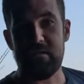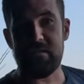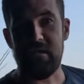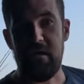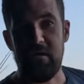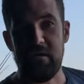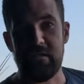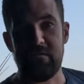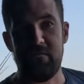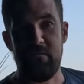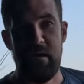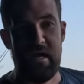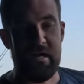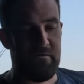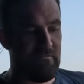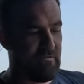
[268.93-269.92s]
size of a
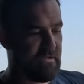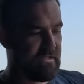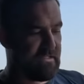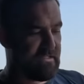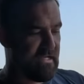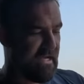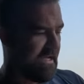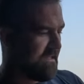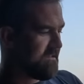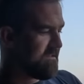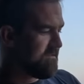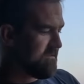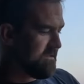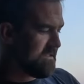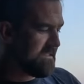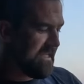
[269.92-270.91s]
mackerel because they're
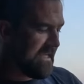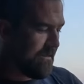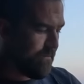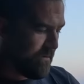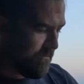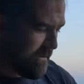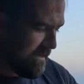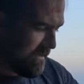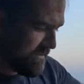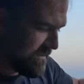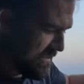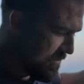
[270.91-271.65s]
deeper, whereas the